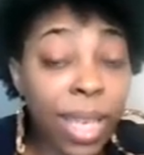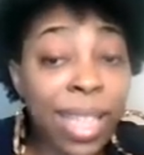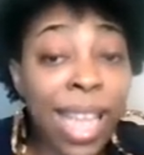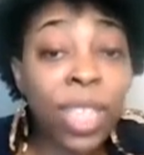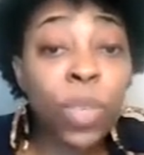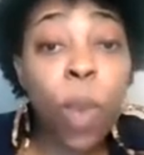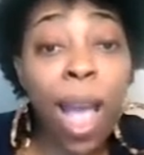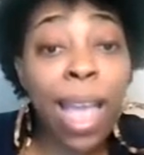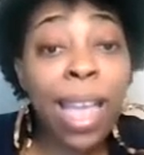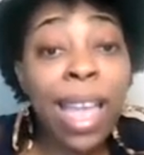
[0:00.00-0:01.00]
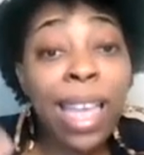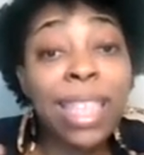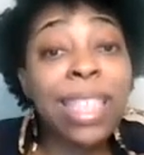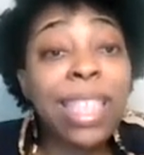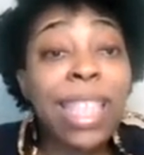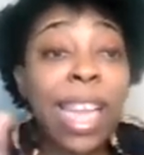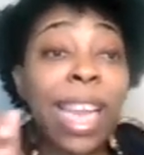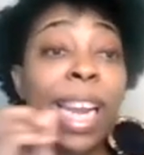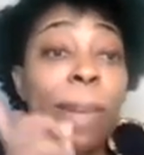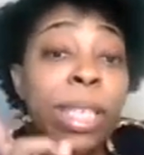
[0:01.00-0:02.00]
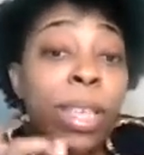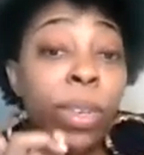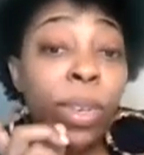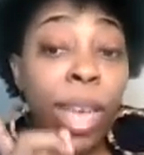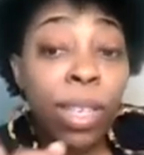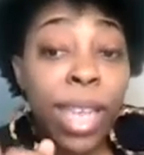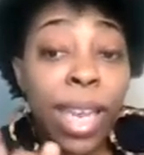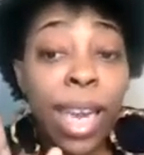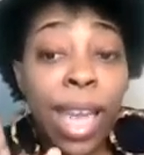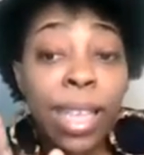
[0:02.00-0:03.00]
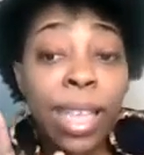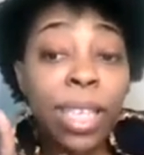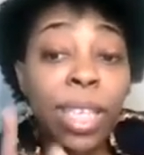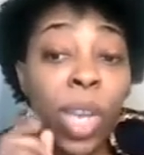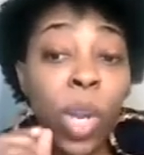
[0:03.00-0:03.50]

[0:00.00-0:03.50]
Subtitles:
That's why this is the thing, and I'm gonna tell you, I'll say it like this.